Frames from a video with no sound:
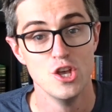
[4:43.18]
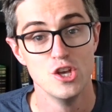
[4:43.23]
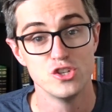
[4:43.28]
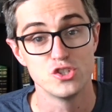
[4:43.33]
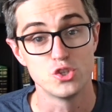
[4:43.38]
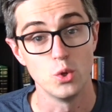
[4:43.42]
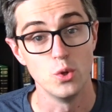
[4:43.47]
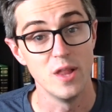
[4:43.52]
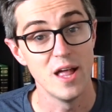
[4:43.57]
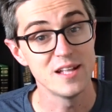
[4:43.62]

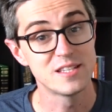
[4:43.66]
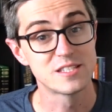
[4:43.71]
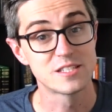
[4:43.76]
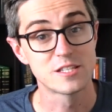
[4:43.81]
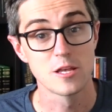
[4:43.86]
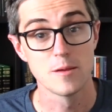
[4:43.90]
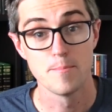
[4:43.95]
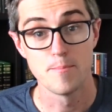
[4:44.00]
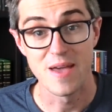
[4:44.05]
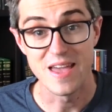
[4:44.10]
So
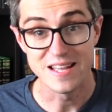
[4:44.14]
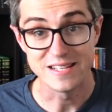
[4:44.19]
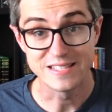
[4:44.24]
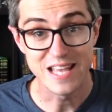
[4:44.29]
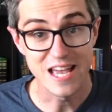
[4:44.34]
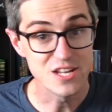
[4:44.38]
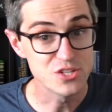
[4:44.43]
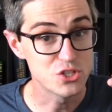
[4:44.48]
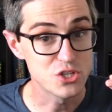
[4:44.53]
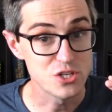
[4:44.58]
let's pay
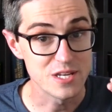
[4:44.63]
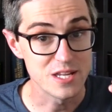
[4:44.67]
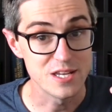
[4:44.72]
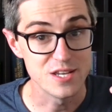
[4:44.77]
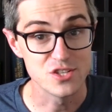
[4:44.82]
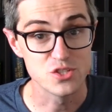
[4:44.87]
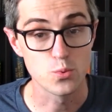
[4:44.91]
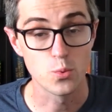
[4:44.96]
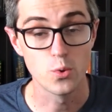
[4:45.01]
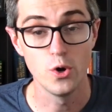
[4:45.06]
attention to
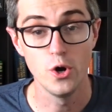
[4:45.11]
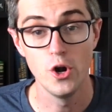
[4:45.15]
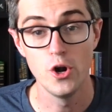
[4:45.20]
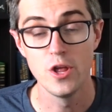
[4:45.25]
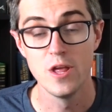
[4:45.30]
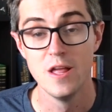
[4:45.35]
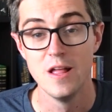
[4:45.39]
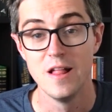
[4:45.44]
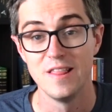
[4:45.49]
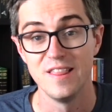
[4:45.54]
his
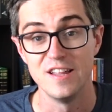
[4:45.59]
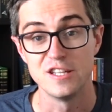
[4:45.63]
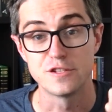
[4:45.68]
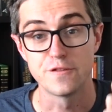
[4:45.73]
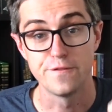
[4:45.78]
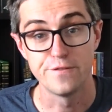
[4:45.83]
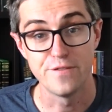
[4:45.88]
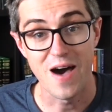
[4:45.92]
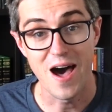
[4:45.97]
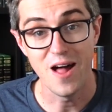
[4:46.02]
word. Let's
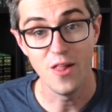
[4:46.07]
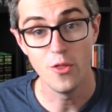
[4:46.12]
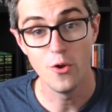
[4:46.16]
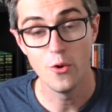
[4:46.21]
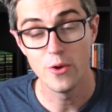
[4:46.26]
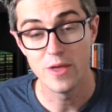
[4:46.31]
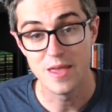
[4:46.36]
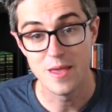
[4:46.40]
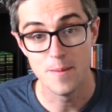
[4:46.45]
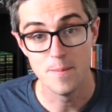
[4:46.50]

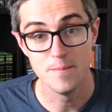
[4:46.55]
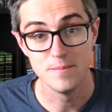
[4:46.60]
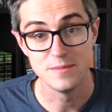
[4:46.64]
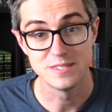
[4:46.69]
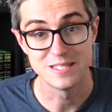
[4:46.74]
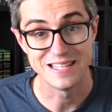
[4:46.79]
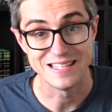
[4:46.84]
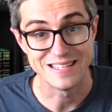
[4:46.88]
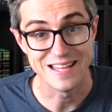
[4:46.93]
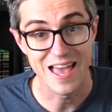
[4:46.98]
follow him
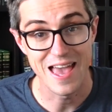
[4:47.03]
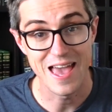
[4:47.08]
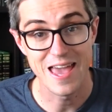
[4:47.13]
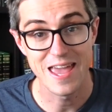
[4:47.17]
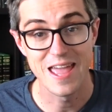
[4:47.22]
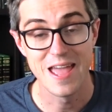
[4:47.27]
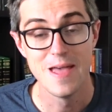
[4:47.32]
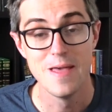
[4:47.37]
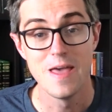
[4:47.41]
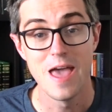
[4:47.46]

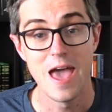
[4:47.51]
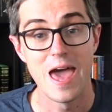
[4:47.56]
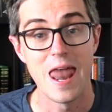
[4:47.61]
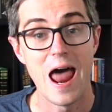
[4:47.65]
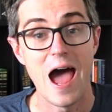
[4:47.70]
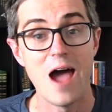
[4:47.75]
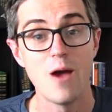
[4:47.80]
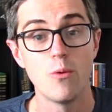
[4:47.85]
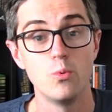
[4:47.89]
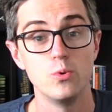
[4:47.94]
today. And
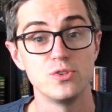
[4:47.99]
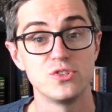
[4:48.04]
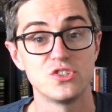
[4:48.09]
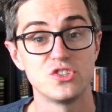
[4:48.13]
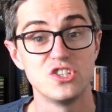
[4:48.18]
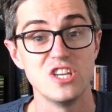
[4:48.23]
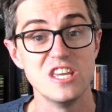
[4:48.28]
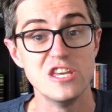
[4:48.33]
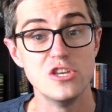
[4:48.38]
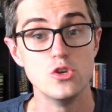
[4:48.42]
I will
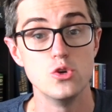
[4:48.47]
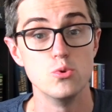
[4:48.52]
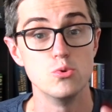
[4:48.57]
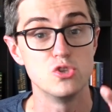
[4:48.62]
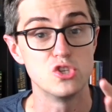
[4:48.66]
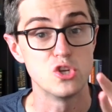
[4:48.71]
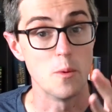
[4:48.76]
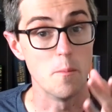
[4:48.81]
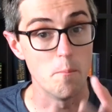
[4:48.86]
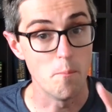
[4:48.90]
see you
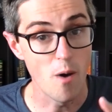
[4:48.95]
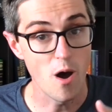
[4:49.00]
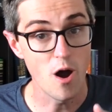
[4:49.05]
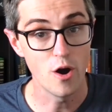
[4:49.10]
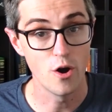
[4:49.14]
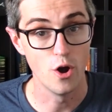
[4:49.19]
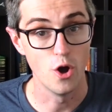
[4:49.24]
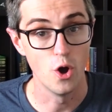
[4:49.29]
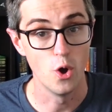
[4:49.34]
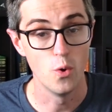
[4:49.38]

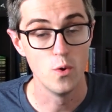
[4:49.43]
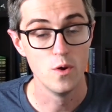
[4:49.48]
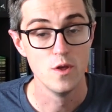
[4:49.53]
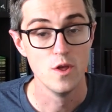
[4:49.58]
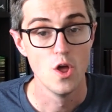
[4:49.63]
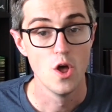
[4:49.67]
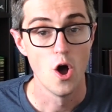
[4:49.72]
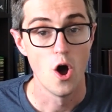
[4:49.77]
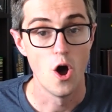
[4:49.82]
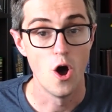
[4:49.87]
tomorrow
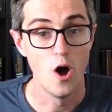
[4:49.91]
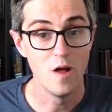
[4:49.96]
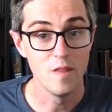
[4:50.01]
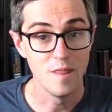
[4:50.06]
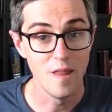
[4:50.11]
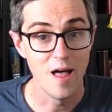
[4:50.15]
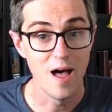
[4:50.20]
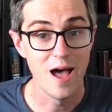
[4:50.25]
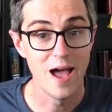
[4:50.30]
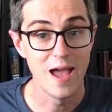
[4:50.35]

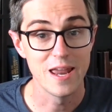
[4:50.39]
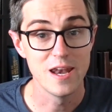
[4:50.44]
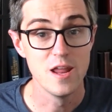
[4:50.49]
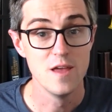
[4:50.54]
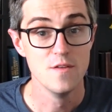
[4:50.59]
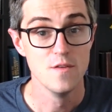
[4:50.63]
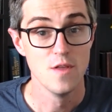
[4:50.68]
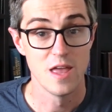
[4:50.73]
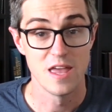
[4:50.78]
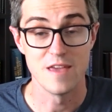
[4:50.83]
online,
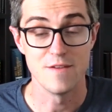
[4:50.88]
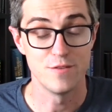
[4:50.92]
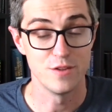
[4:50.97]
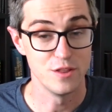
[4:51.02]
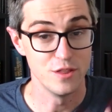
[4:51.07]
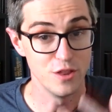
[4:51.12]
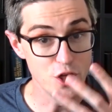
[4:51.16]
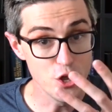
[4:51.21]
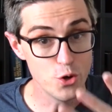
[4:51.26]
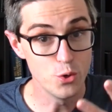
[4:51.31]

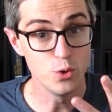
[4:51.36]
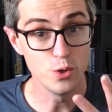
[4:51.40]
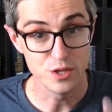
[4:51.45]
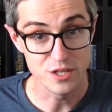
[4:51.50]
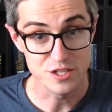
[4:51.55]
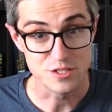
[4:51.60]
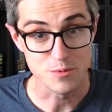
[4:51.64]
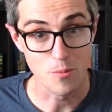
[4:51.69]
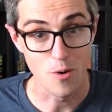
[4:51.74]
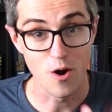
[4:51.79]
even
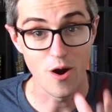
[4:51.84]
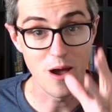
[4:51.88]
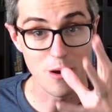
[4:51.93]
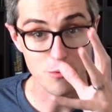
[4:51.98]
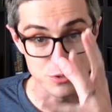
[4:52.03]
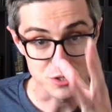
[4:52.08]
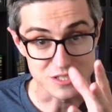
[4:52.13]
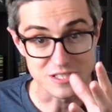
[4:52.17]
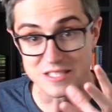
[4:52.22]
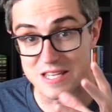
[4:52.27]
literally tomorrow. I
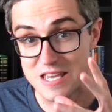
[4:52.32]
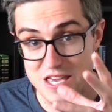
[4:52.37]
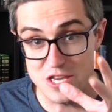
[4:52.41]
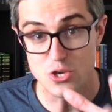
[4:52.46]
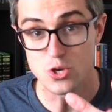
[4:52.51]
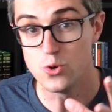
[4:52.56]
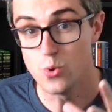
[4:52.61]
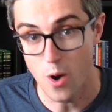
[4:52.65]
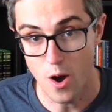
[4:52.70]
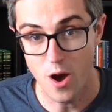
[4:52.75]
will see
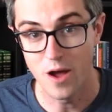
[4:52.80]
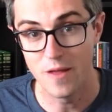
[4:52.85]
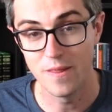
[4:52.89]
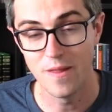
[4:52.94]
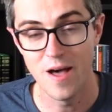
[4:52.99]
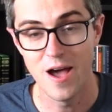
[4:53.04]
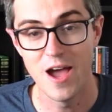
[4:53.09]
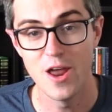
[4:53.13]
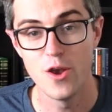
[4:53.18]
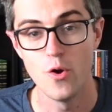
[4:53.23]
you
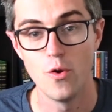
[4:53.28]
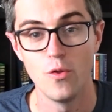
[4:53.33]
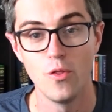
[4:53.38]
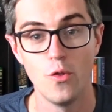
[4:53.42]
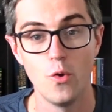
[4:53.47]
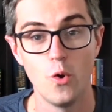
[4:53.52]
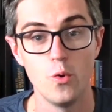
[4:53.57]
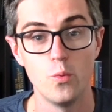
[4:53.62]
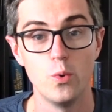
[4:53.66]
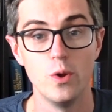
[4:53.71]
online,
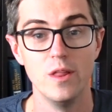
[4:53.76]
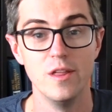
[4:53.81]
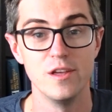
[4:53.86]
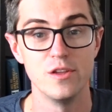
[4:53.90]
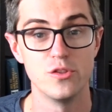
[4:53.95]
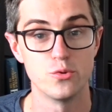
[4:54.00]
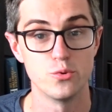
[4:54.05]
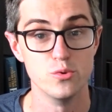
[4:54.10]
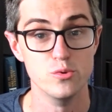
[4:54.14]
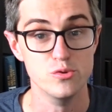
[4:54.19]
Lord willing,
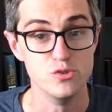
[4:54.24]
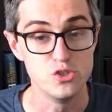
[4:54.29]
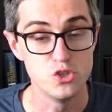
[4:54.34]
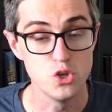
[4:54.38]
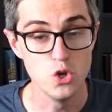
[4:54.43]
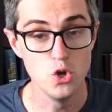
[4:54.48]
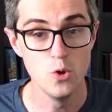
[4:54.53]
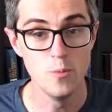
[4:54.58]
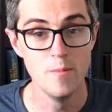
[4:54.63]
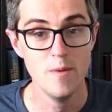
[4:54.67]
through
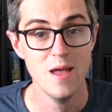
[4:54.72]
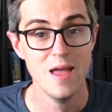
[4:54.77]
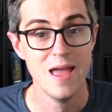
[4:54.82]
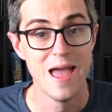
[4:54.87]
Zoom